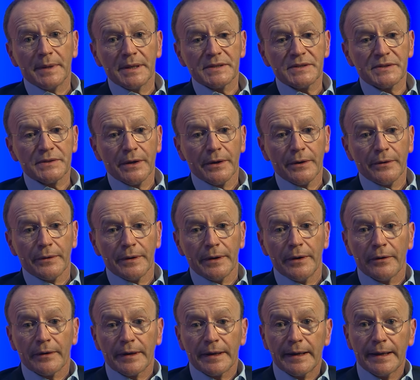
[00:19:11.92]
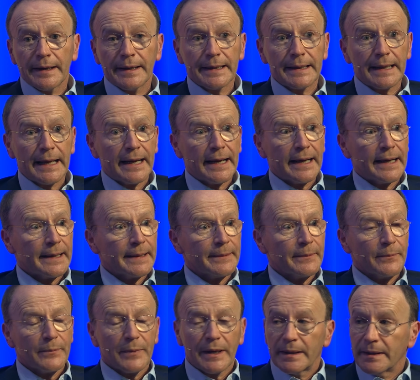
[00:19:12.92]
So look,
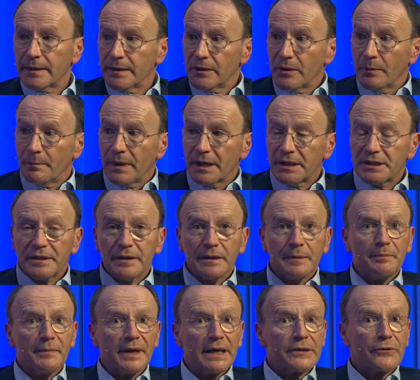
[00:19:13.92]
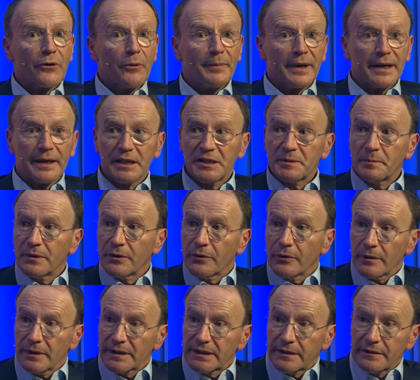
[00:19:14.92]
when you mentioned micromanagement
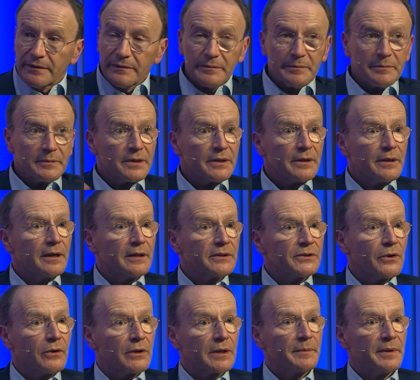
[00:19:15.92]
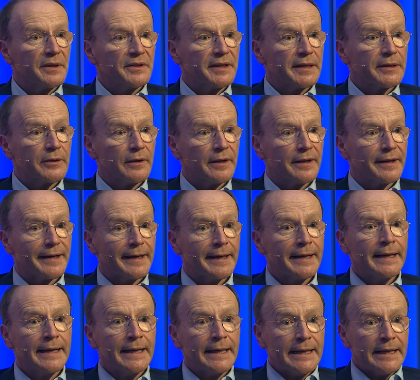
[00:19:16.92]
earlier and talking about Nikolai,
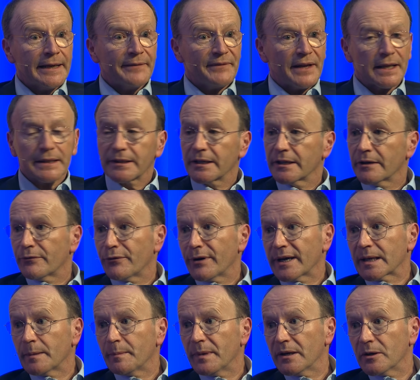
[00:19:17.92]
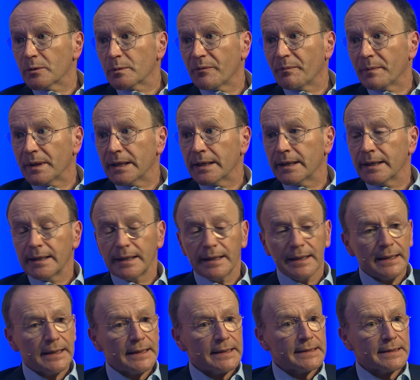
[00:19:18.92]
that kind of rang a bell with me.
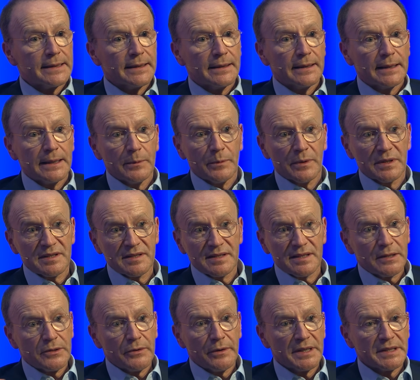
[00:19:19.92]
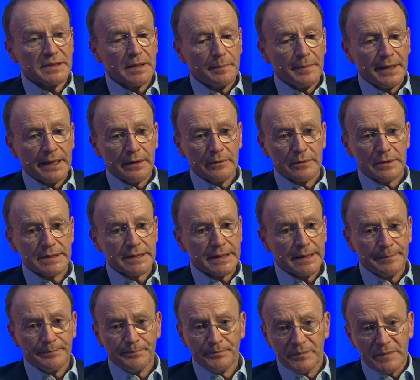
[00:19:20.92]
And it was a situation about
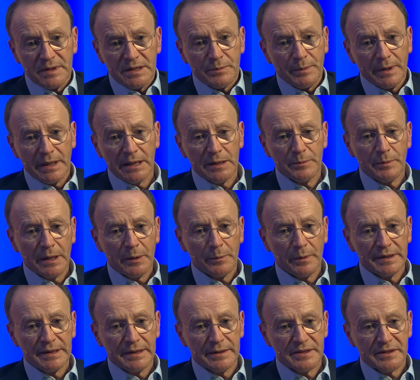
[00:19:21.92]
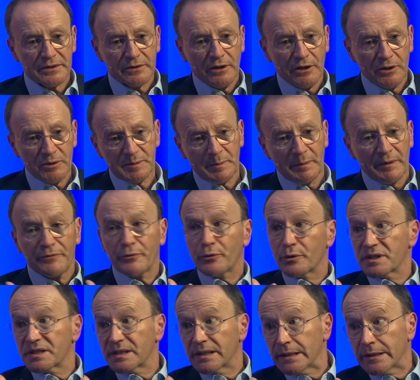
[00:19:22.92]
21 years ago. It was my
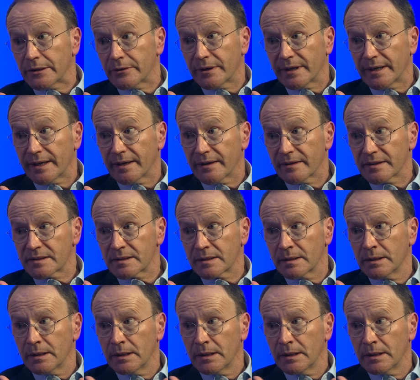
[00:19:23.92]
first year as